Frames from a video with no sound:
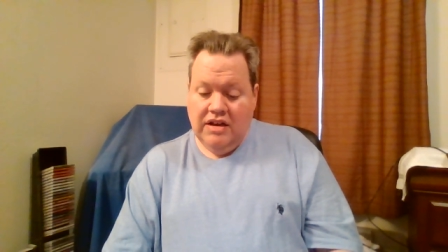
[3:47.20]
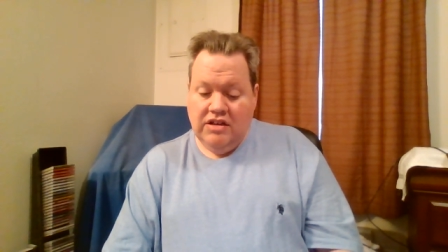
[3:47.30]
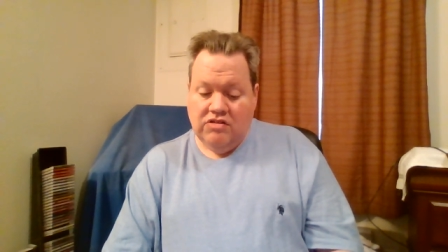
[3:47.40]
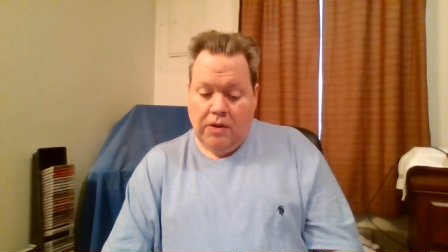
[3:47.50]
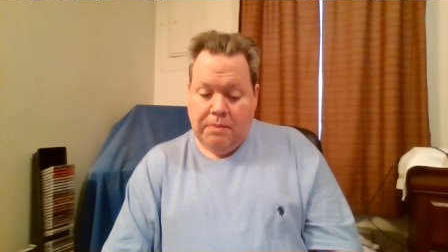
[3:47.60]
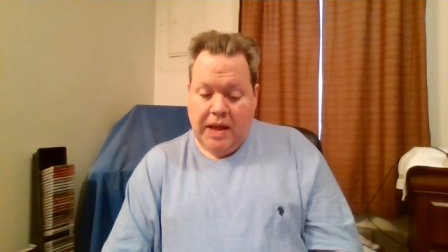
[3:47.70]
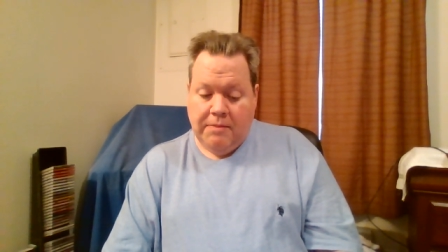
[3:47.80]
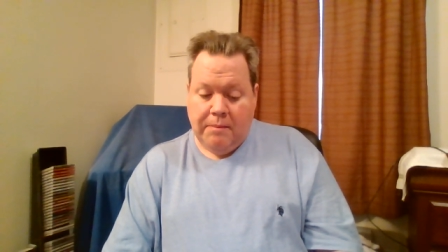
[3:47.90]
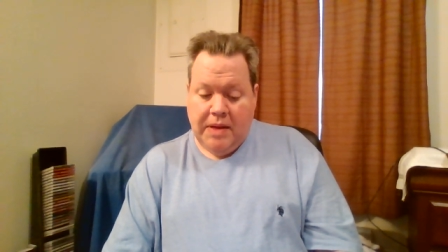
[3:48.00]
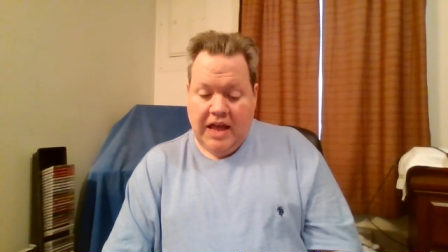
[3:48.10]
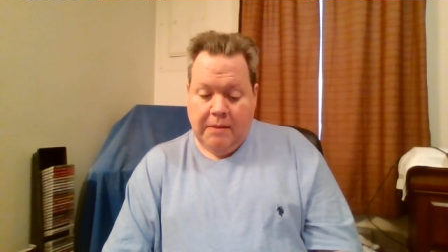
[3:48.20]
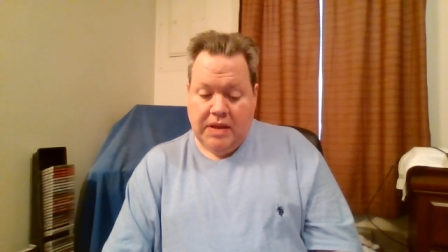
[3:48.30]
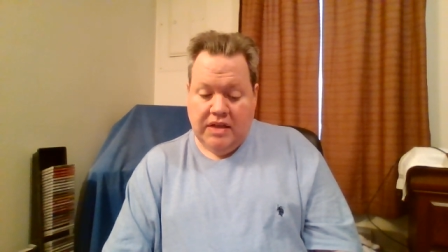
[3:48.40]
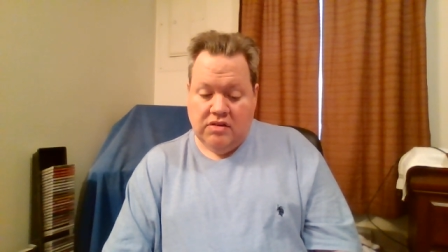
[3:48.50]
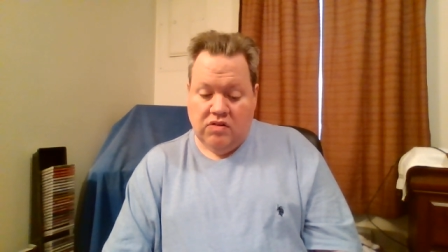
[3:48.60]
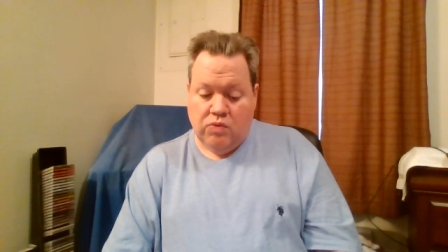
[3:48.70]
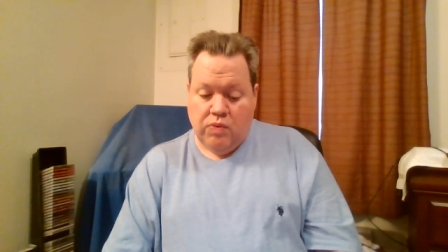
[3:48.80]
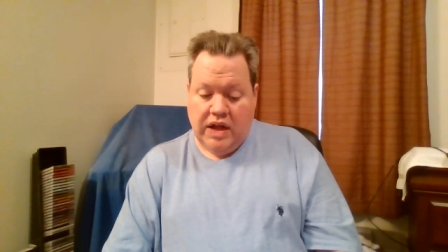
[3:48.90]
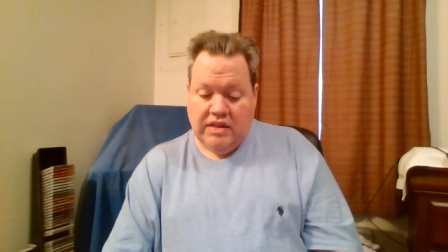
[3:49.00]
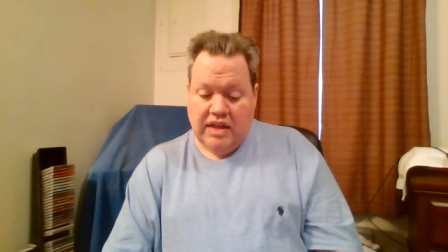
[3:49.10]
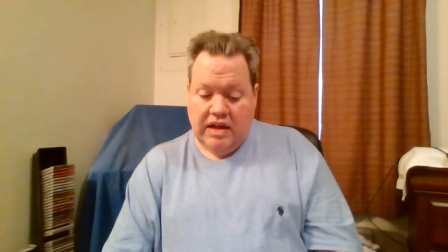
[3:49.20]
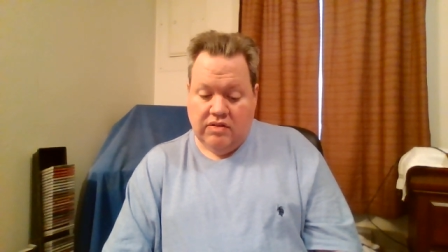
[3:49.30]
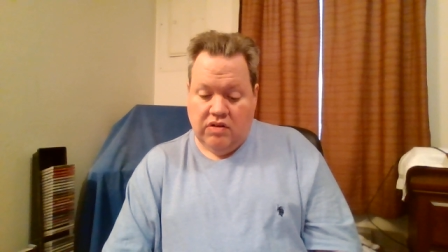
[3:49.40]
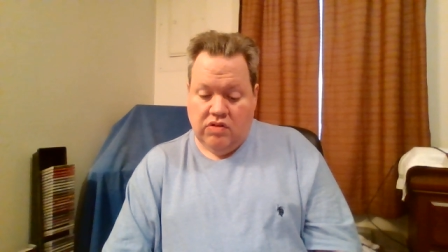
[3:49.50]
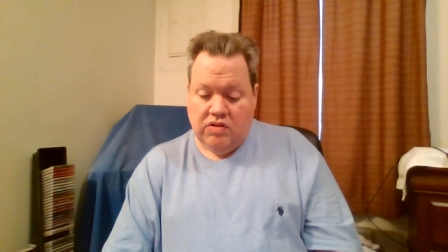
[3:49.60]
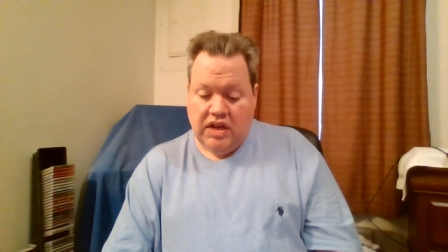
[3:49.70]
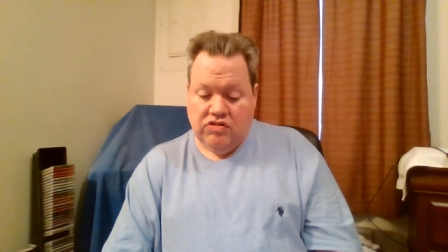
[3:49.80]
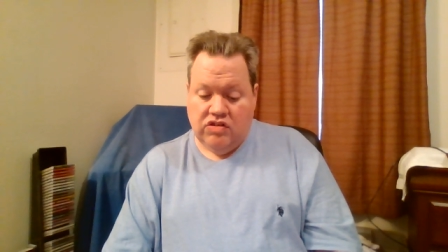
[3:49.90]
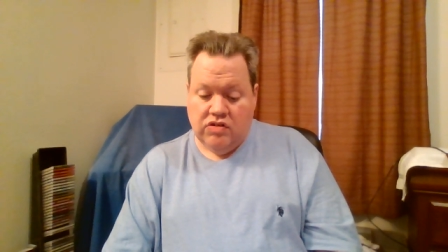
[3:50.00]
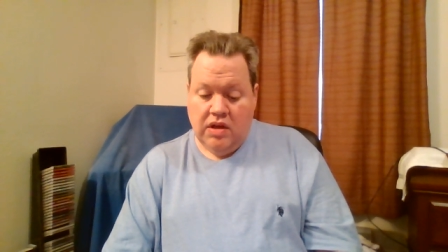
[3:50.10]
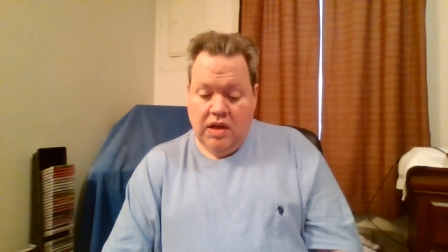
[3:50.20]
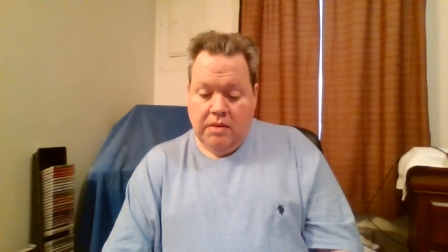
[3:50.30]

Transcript: using a paper pen and pencil to write down their locations.